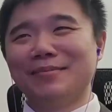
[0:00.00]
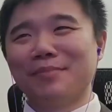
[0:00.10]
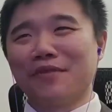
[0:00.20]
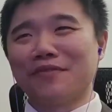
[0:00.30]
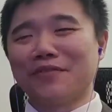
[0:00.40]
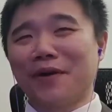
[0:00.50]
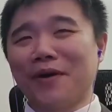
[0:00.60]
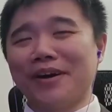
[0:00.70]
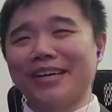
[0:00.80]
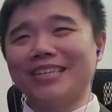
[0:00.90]
Por
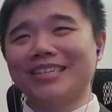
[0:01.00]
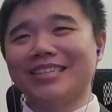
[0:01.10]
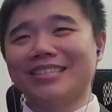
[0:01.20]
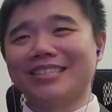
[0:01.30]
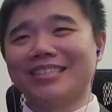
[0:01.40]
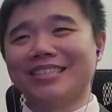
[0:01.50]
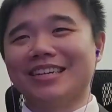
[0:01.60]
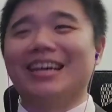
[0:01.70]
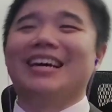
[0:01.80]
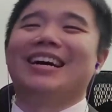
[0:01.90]
favor.
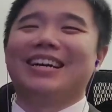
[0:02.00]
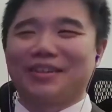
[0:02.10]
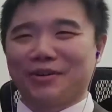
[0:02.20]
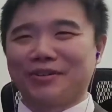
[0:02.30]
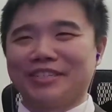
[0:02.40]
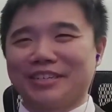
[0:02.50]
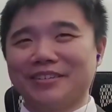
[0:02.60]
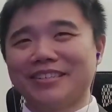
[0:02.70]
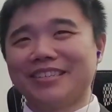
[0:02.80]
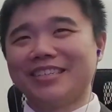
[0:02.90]
Grew
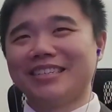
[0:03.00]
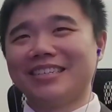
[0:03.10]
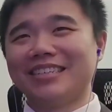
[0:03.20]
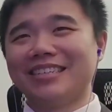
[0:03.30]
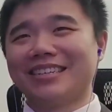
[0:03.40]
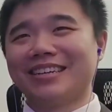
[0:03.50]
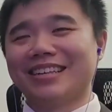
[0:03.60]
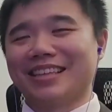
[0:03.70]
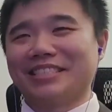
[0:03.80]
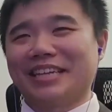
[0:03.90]
too.
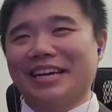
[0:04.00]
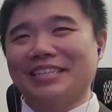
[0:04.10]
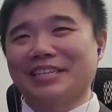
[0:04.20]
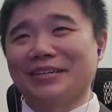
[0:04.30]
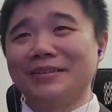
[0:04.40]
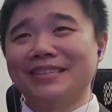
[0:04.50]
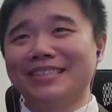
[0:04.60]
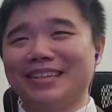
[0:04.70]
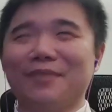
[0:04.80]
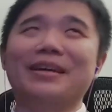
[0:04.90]
The chick too.
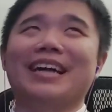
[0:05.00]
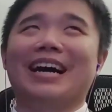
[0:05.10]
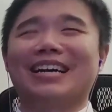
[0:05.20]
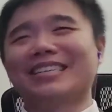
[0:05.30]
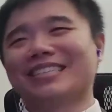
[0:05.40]
Oh my god.